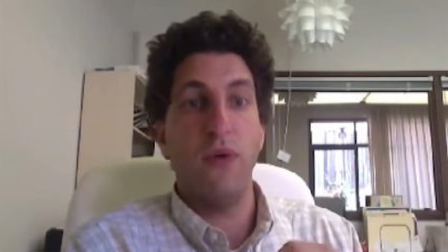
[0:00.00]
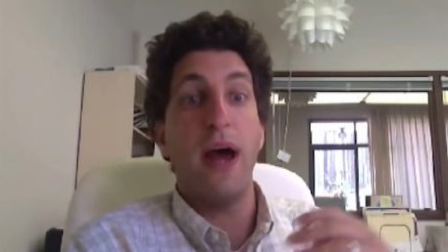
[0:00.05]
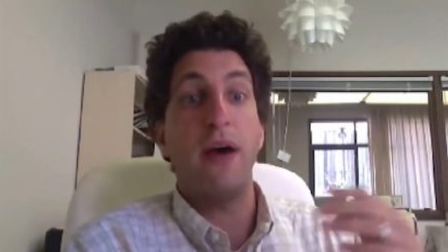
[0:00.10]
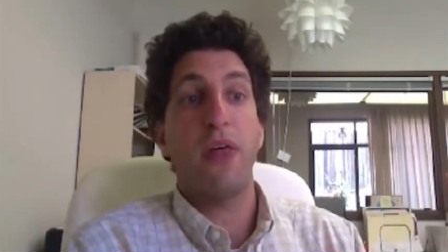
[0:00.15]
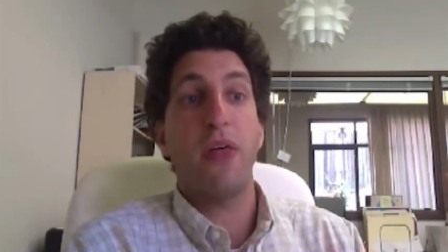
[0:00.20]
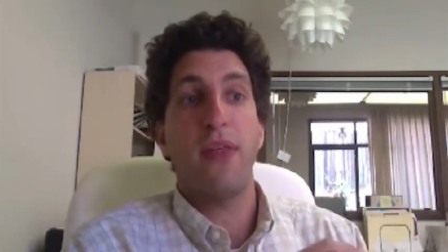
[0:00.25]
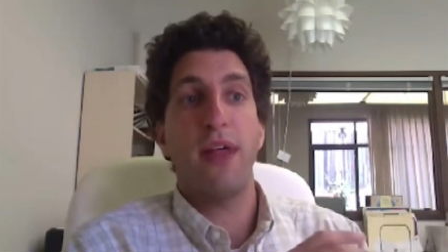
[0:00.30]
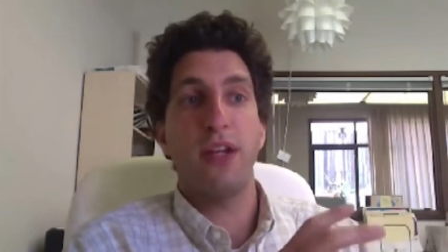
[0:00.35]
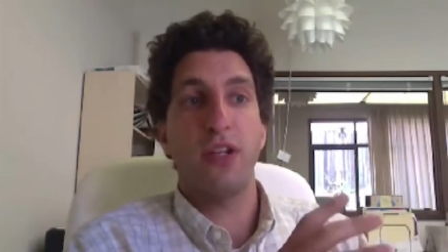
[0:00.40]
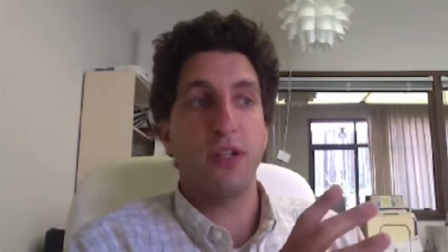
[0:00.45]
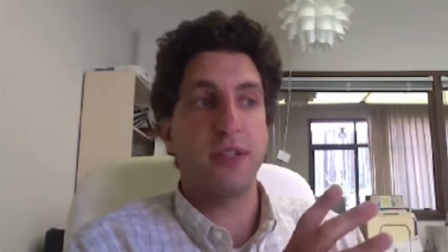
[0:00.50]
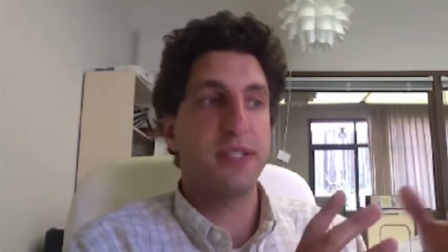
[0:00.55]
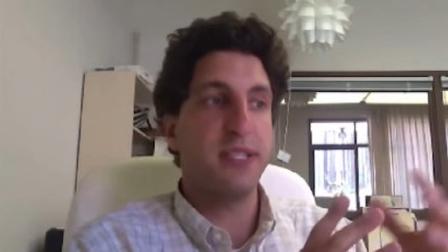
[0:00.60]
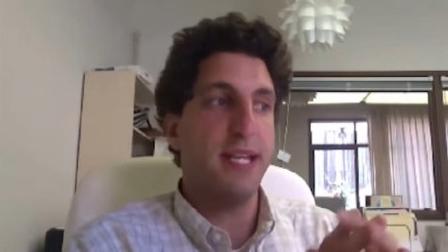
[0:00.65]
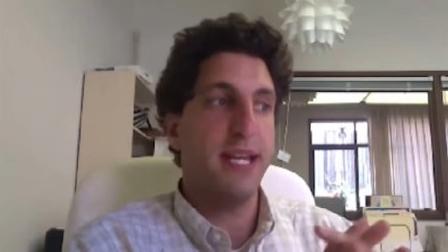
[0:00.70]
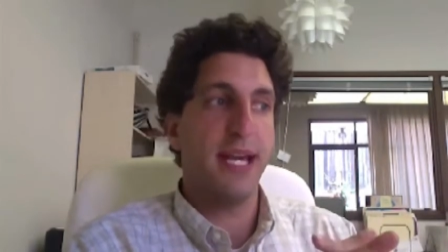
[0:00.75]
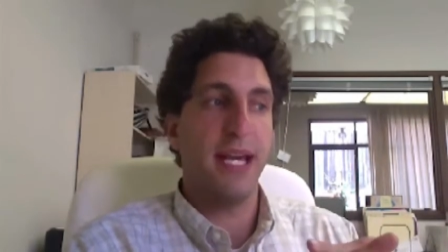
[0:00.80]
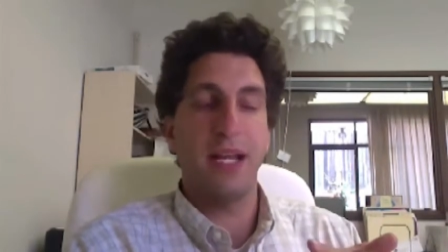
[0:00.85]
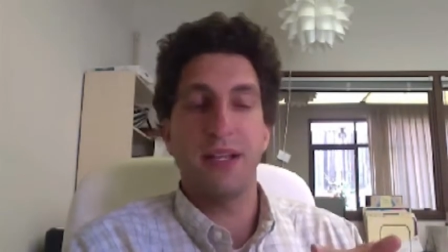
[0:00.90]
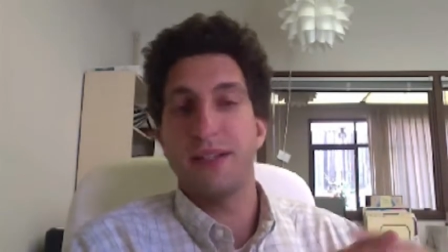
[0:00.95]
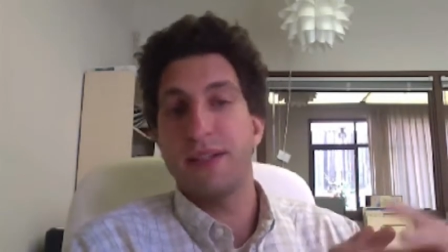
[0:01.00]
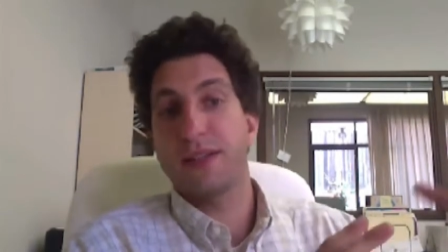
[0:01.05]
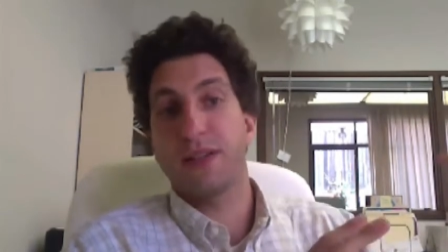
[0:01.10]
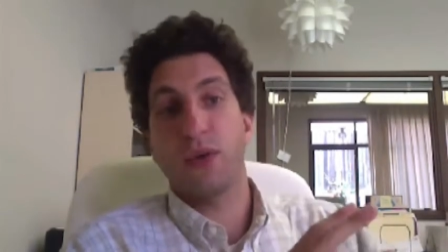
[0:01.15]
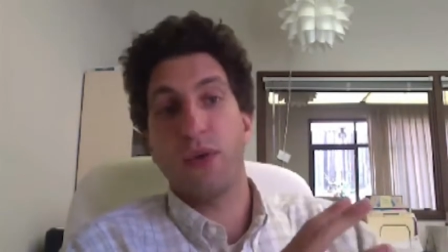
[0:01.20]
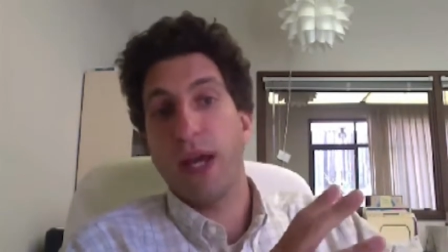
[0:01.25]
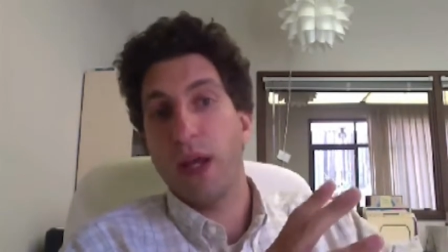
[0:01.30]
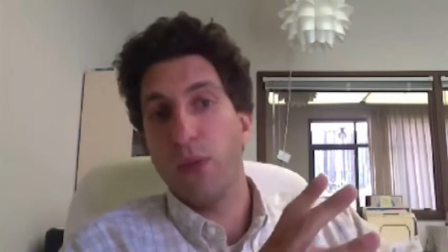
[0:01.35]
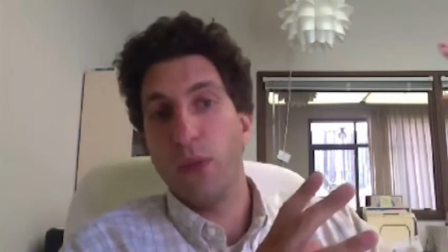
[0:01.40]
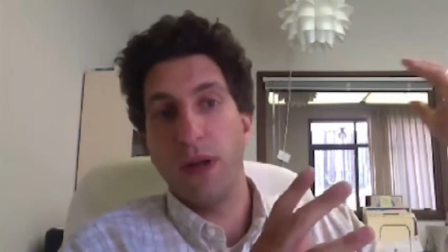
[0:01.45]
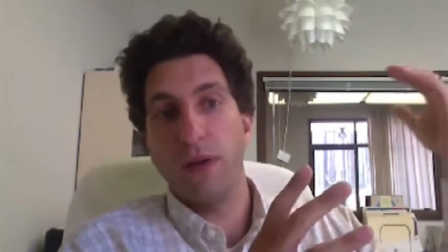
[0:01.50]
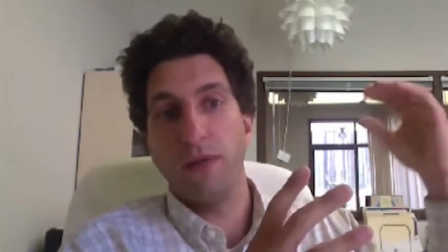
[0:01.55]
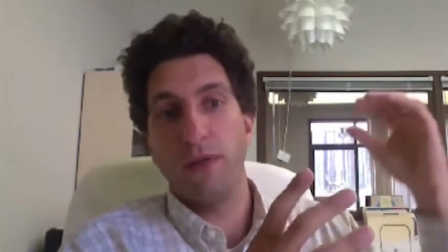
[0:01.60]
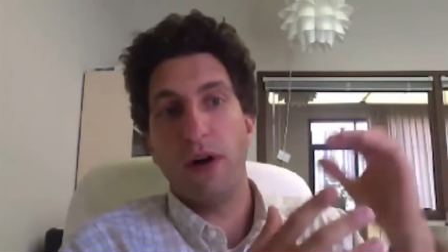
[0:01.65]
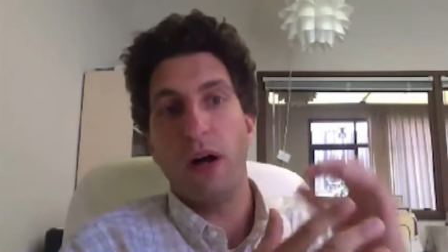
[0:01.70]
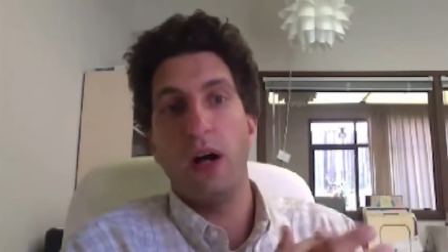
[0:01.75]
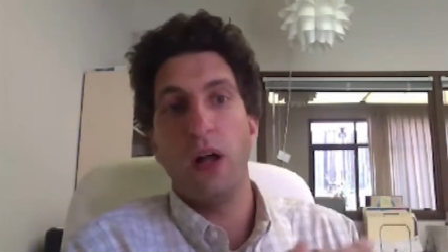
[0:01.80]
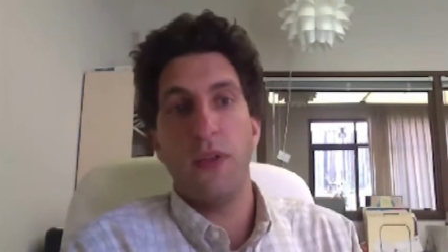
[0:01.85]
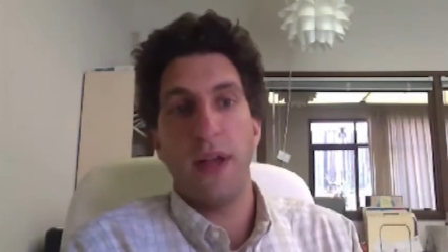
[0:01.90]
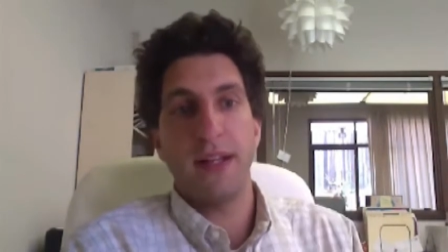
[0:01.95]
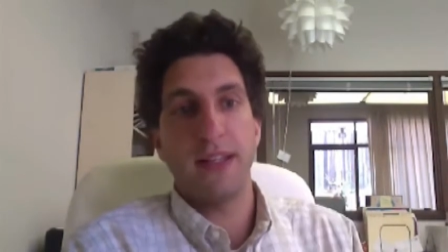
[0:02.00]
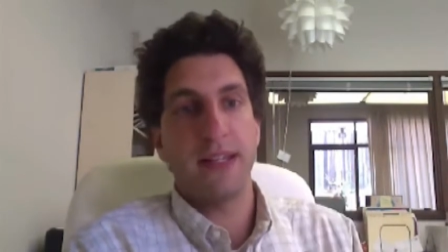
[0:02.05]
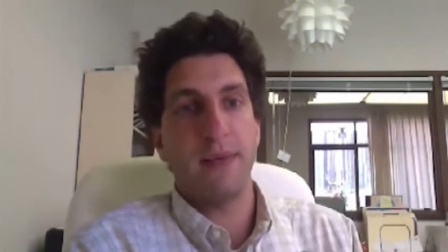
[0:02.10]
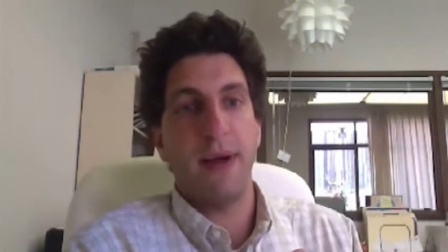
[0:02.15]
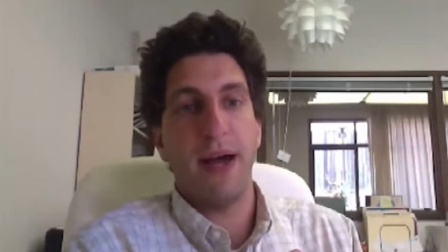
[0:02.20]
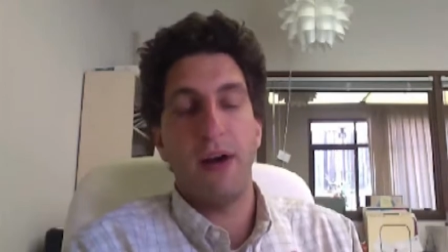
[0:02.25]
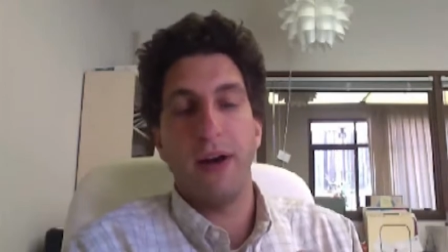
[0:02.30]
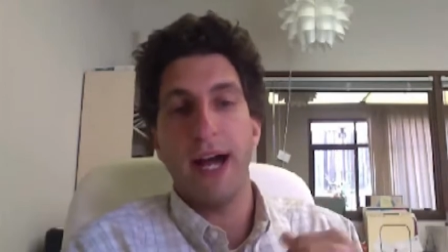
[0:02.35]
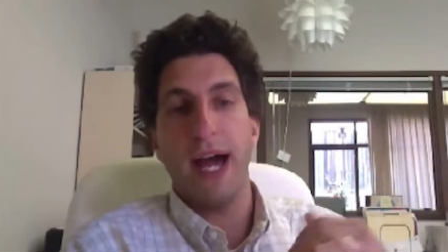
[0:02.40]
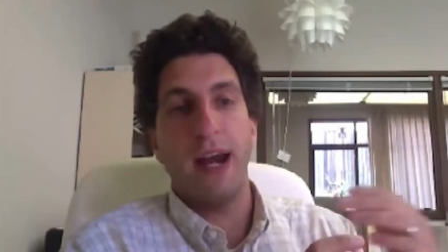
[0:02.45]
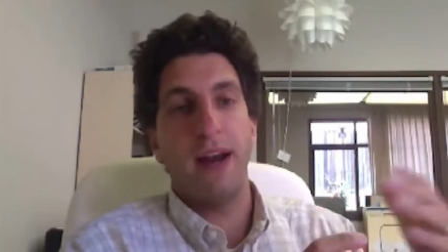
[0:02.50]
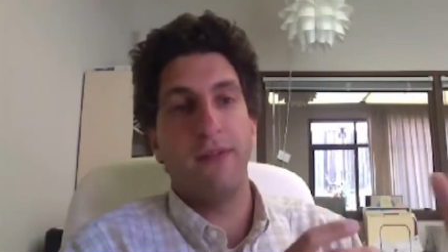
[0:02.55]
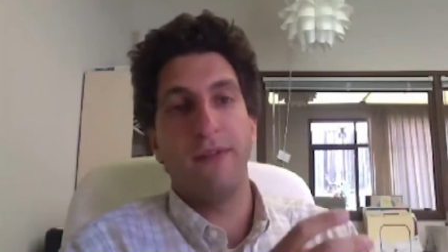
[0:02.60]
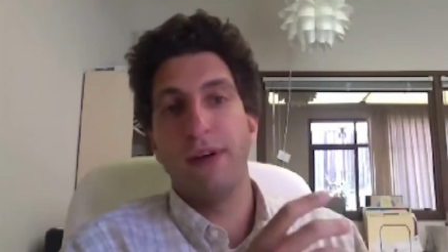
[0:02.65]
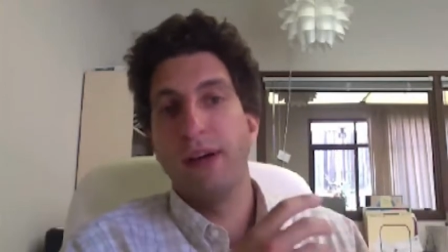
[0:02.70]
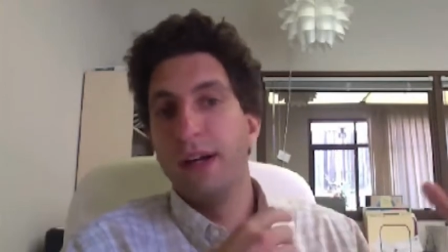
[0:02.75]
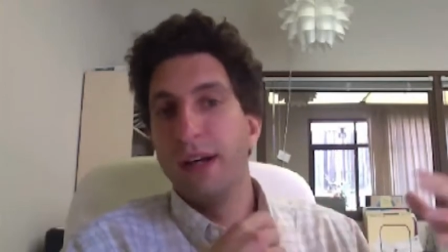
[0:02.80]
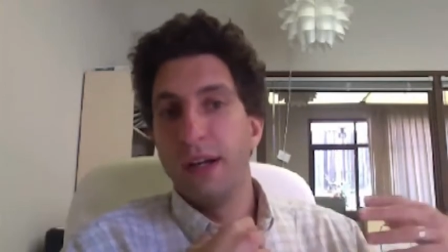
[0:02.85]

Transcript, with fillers: rather than just seeing it as this great windfall that somehow kind of